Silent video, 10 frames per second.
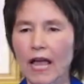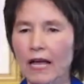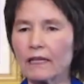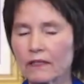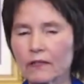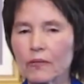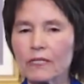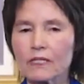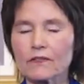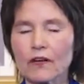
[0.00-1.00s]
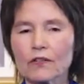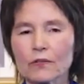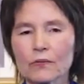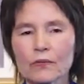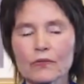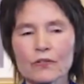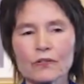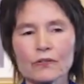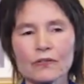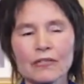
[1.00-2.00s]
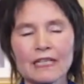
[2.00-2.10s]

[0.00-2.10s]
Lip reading: and the rest of our gurus too.